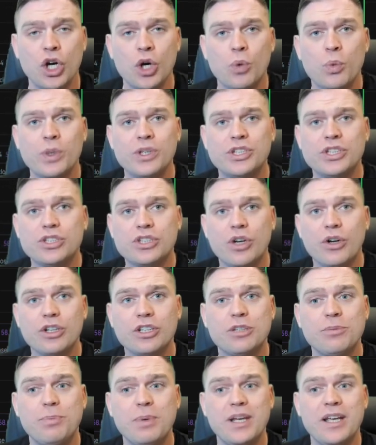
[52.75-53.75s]
which is going
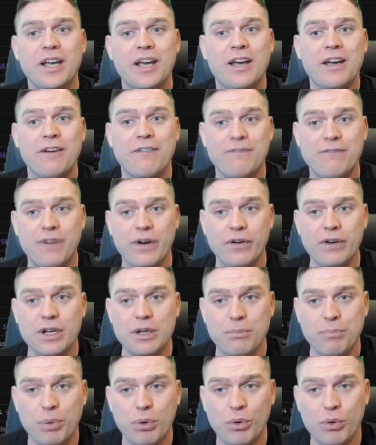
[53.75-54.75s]
to be very
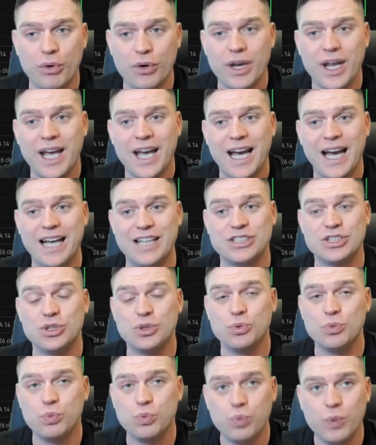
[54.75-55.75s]
important as to
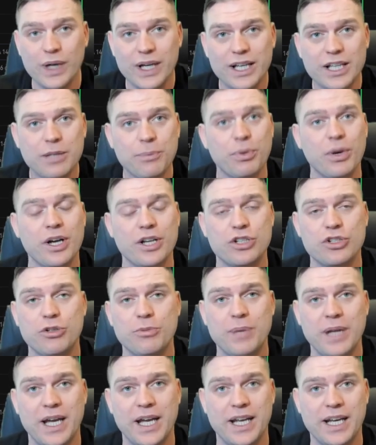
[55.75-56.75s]
where the price could
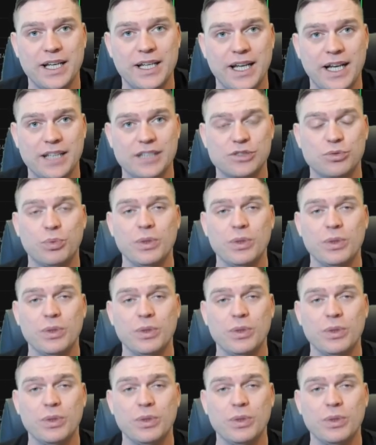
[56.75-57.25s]
be heading next.